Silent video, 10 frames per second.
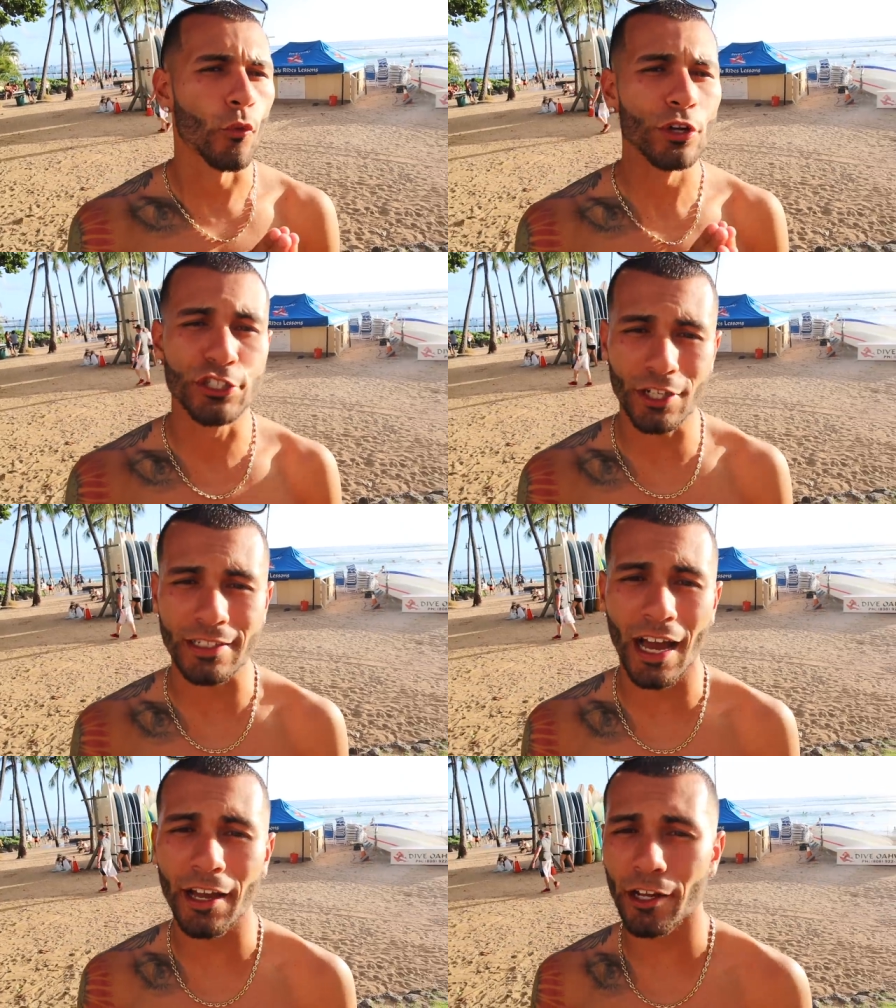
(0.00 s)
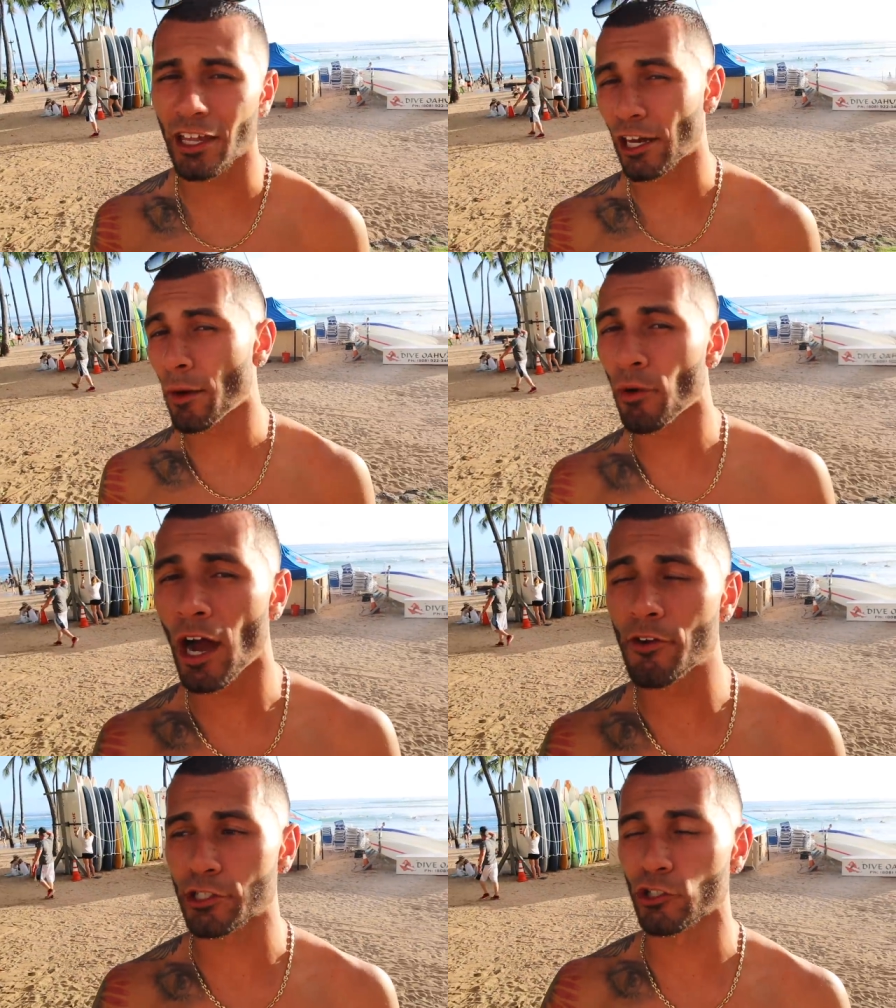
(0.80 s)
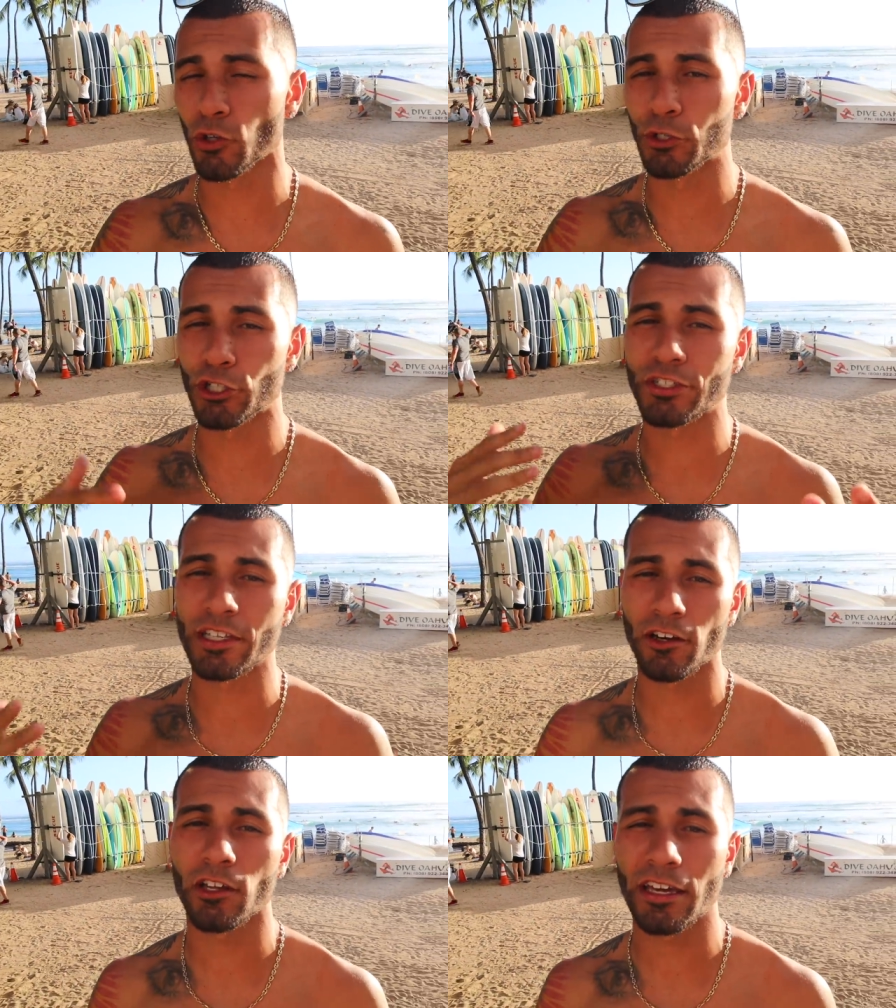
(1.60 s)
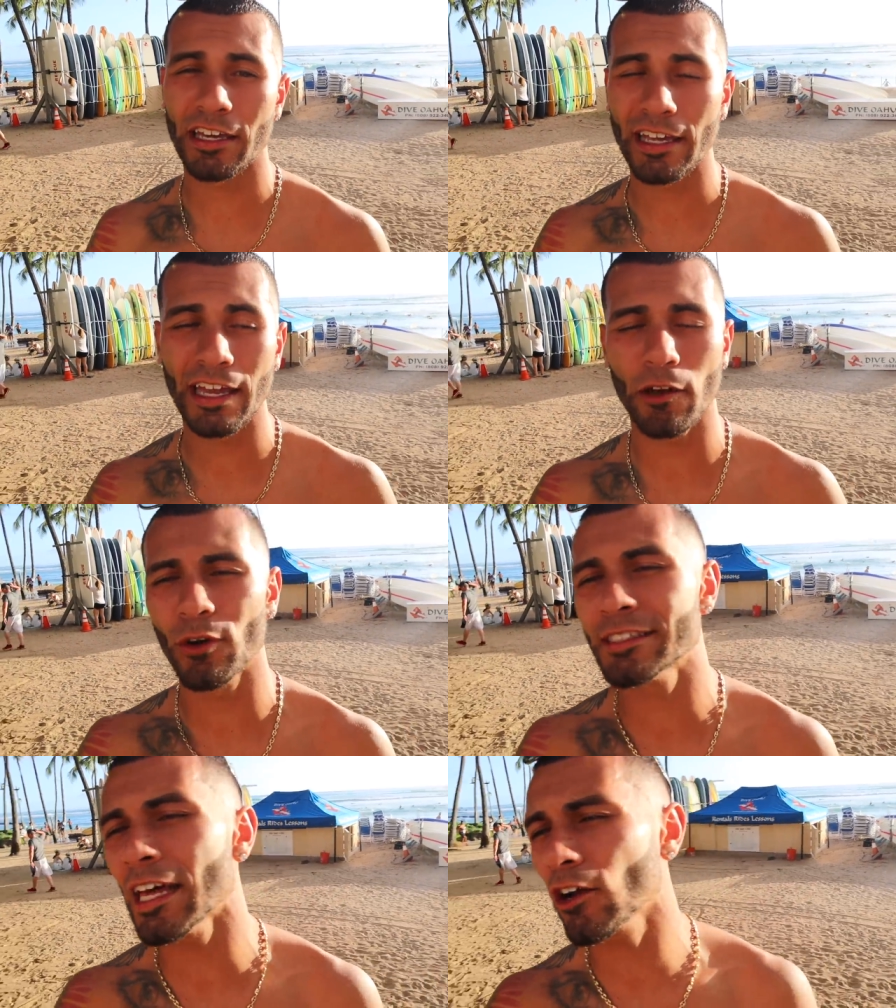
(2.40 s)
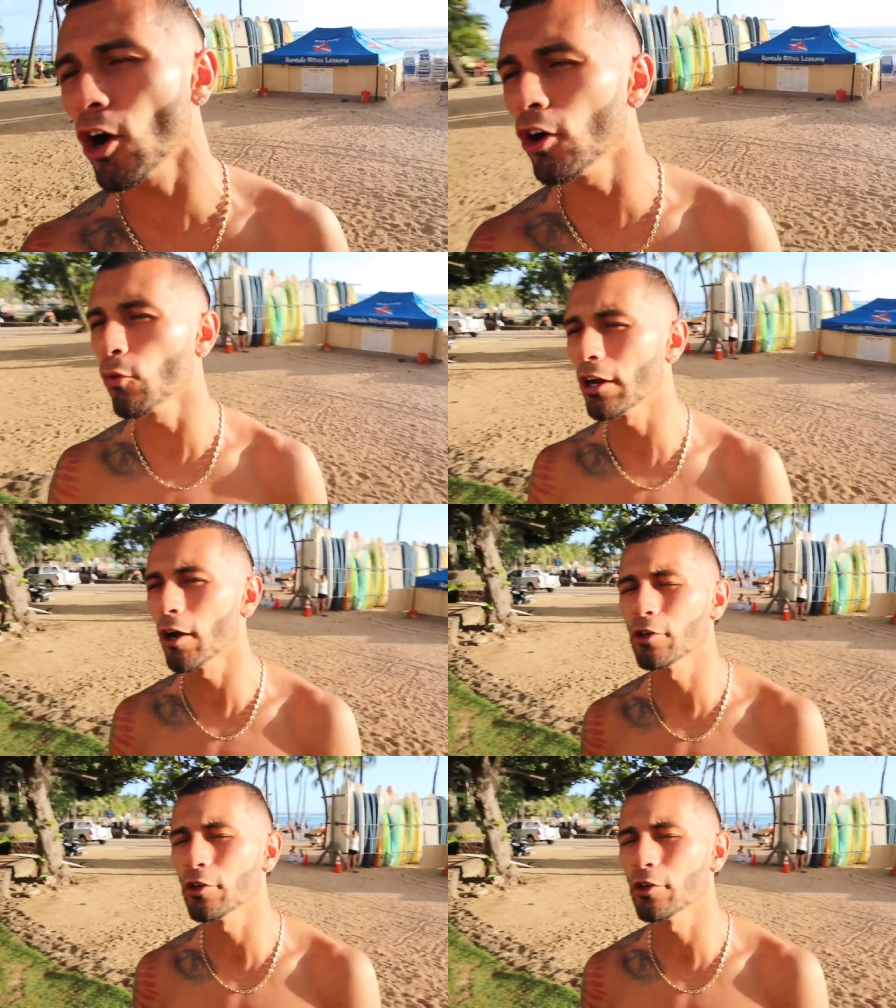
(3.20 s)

We just got here like a couple hours ago, so we're just settling in, getting, what's that called when